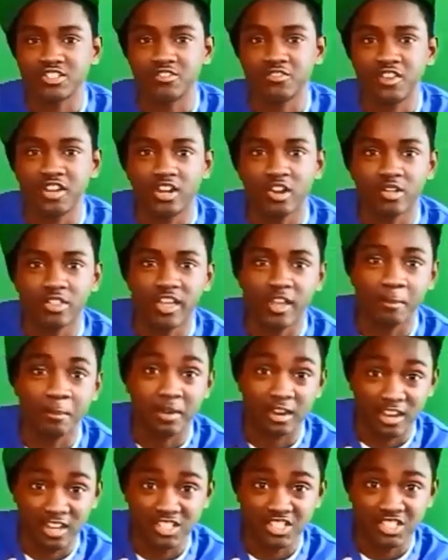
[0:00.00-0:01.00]
as the video that
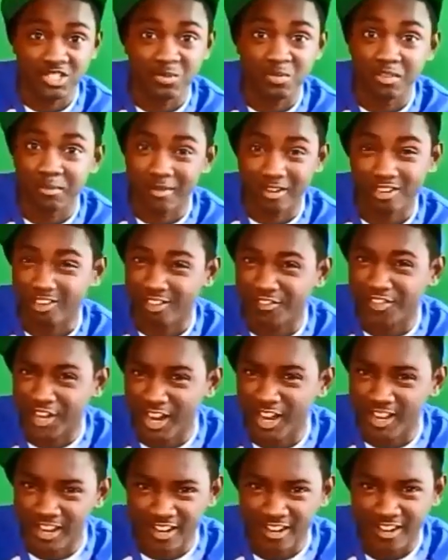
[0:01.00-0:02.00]
molested you in the middle of
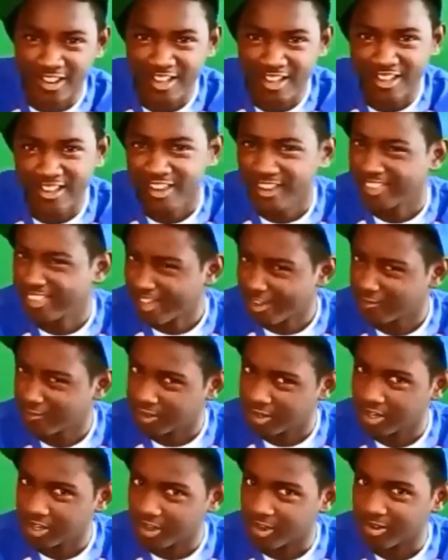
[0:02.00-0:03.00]
the night. Yeah,
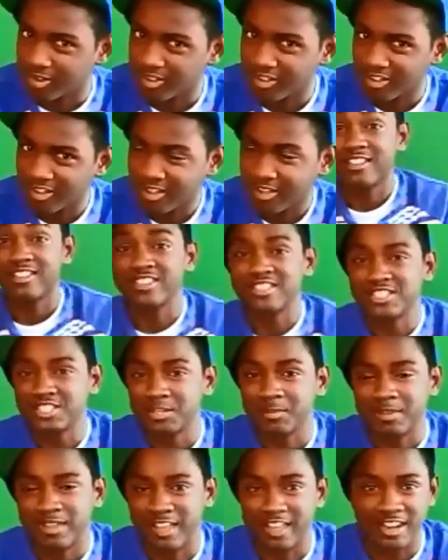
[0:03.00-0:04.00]
that video.
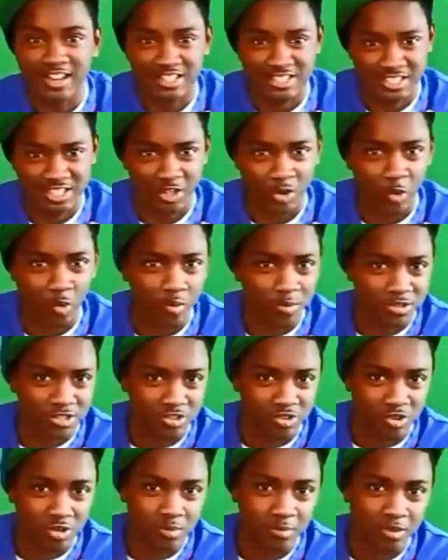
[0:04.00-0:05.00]
This should be any single
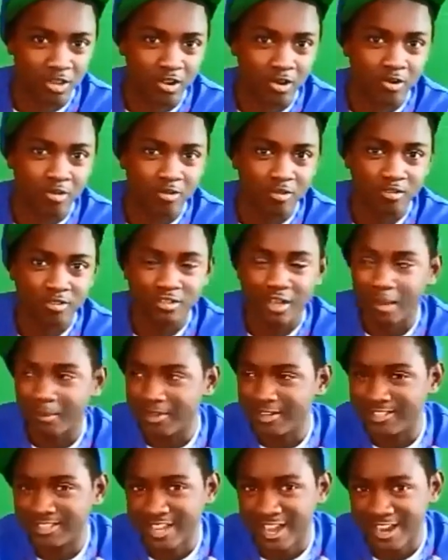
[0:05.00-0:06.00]
woman's dream, though.
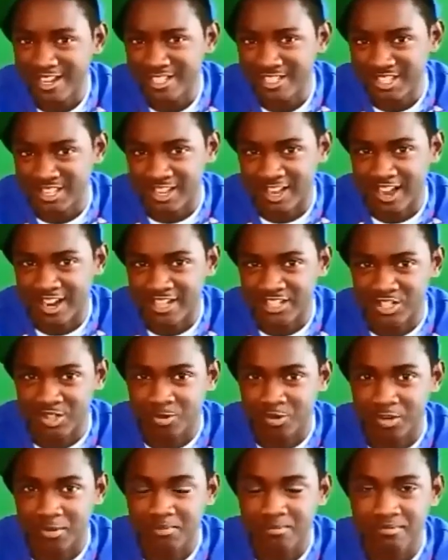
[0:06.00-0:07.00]
I mean, tasting
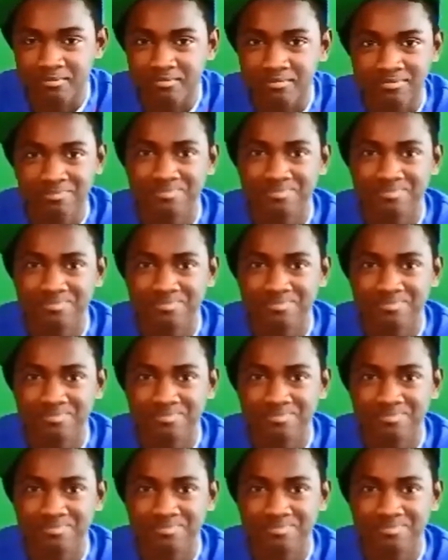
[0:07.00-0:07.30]
ice cream?